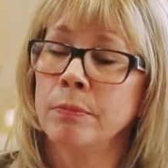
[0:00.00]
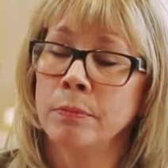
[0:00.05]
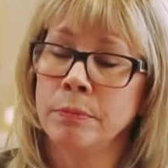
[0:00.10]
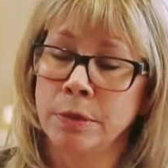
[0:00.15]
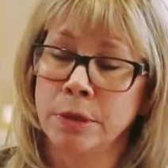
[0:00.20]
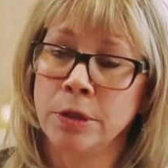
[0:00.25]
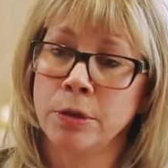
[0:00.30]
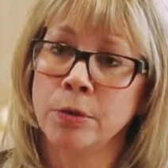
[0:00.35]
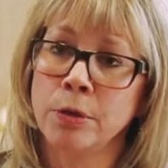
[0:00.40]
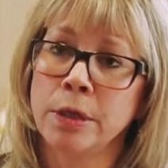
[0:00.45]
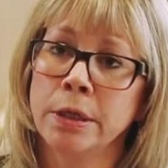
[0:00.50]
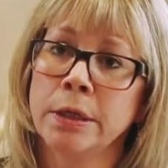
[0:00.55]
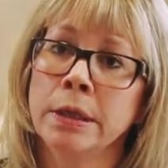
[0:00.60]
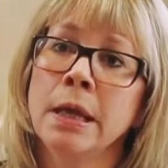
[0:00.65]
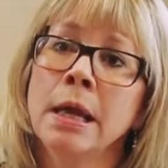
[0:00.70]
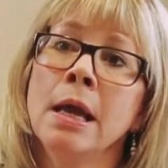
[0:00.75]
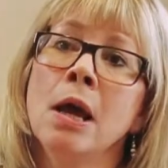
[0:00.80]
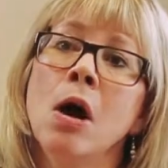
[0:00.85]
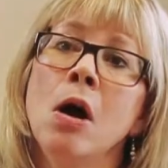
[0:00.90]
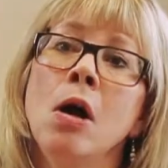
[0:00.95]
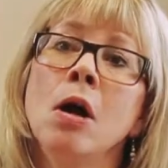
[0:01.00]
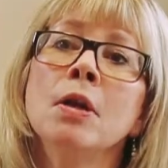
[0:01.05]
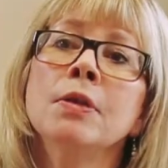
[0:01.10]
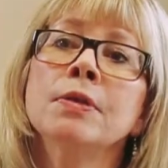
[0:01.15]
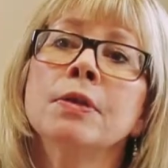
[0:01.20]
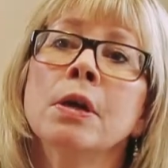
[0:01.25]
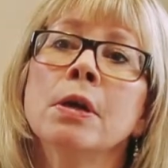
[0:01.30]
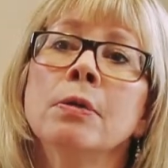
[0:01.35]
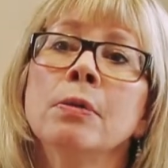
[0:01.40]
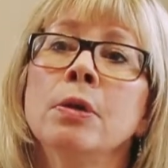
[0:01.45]
hearing.
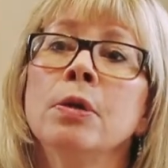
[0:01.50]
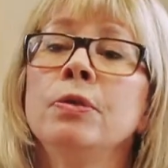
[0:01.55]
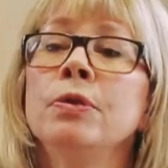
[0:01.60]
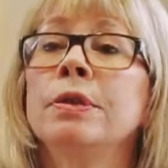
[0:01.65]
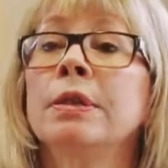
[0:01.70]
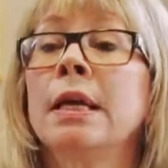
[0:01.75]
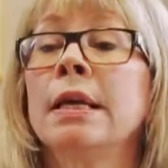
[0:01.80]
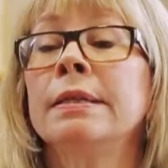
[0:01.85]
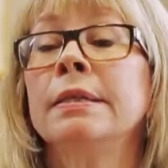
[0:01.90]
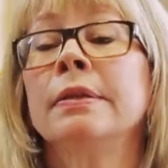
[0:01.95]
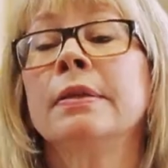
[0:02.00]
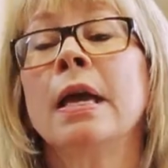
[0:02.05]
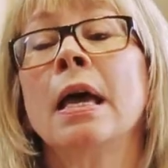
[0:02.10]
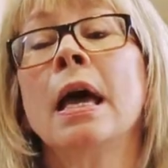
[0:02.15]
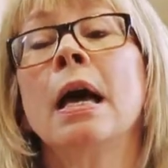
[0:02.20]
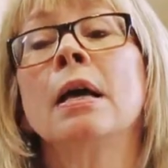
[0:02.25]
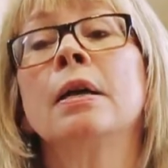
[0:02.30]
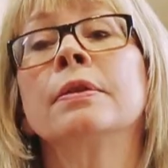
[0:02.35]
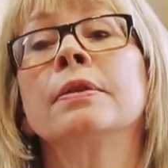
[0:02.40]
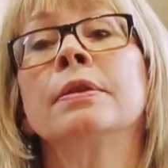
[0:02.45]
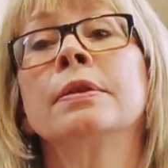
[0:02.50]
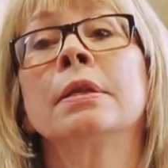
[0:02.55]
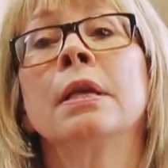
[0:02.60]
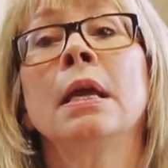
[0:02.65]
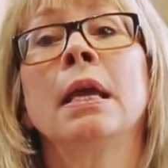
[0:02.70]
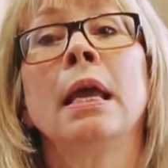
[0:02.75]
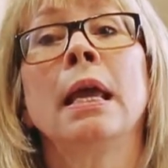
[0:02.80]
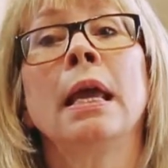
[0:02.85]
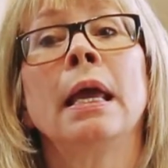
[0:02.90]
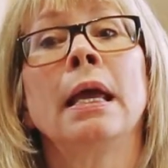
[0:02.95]
Also, who stays in the house
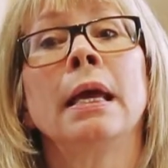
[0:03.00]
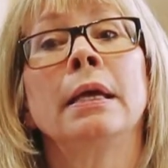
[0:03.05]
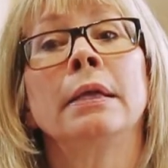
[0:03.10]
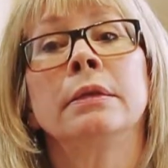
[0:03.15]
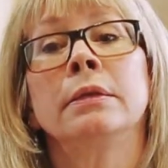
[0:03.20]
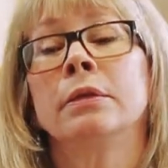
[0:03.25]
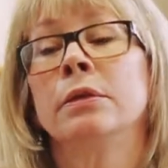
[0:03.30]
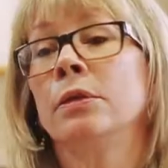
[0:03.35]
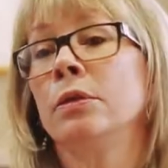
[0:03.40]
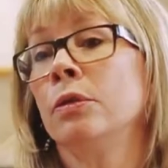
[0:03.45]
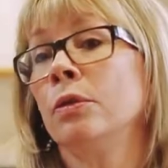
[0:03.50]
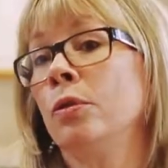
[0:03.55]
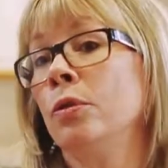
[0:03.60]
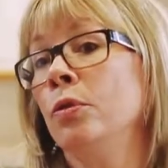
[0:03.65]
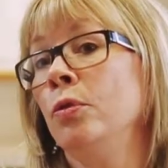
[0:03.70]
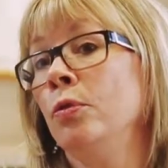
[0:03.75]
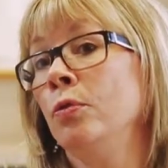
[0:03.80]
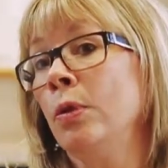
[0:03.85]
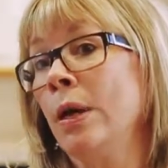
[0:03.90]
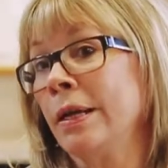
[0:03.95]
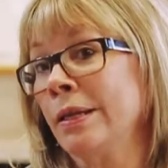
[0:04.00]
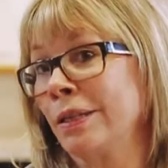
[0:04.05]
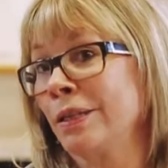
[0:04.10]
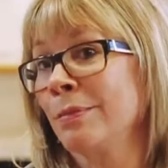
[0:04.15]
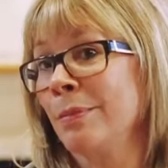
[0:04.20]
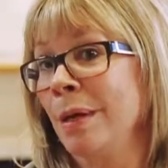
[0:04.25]
and who has to